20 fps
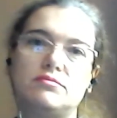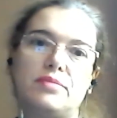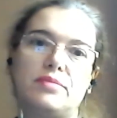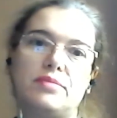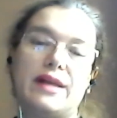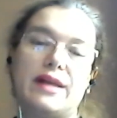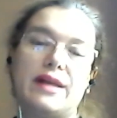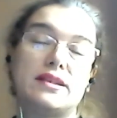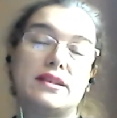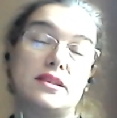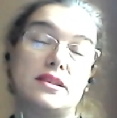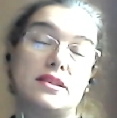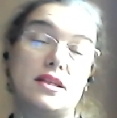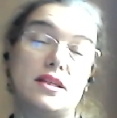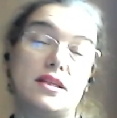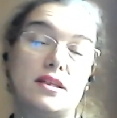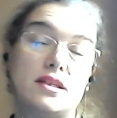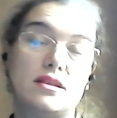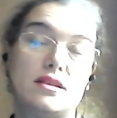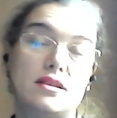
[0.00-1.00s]

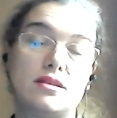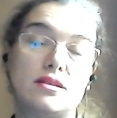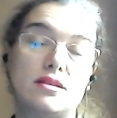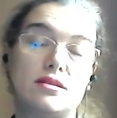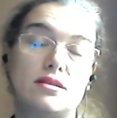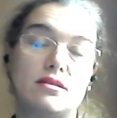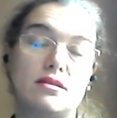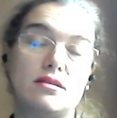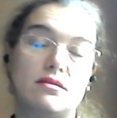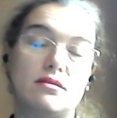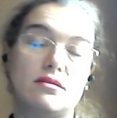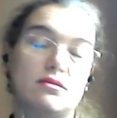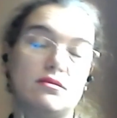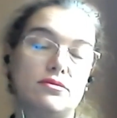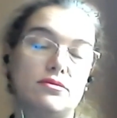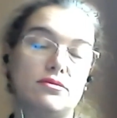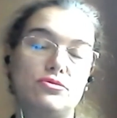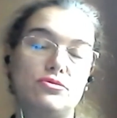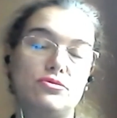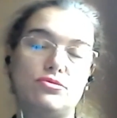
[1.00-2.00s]
practices
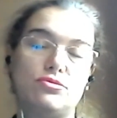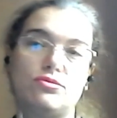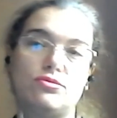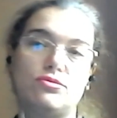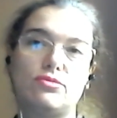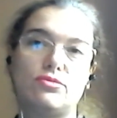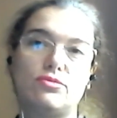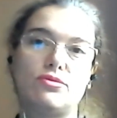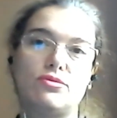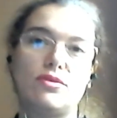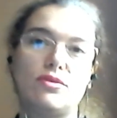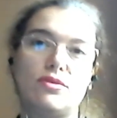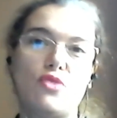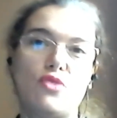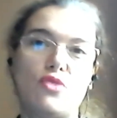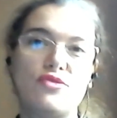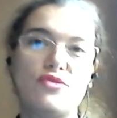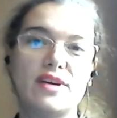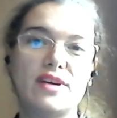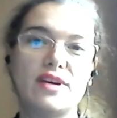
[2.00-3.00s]
to
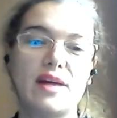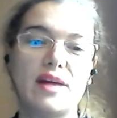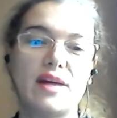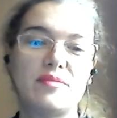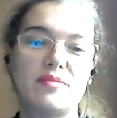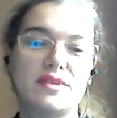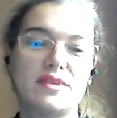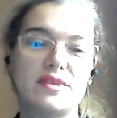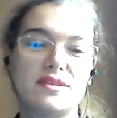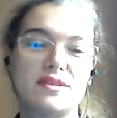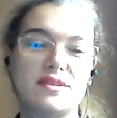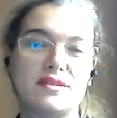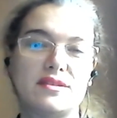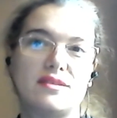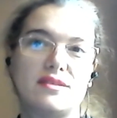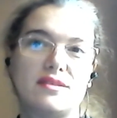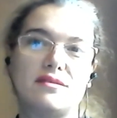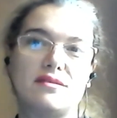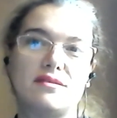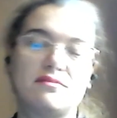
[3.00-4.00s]
overcome this
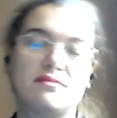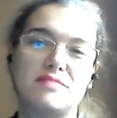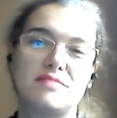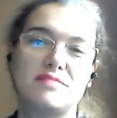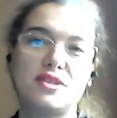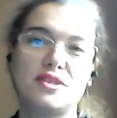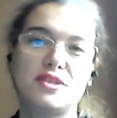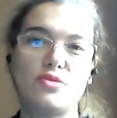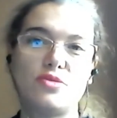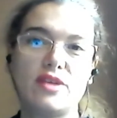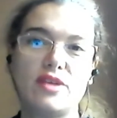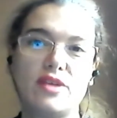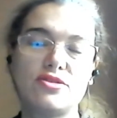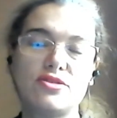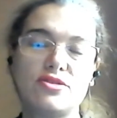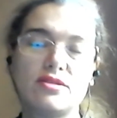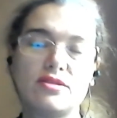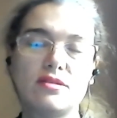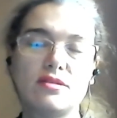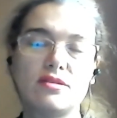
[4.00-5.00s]

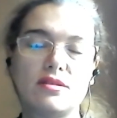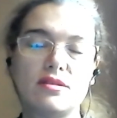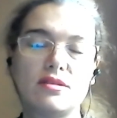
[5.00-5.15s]
situation?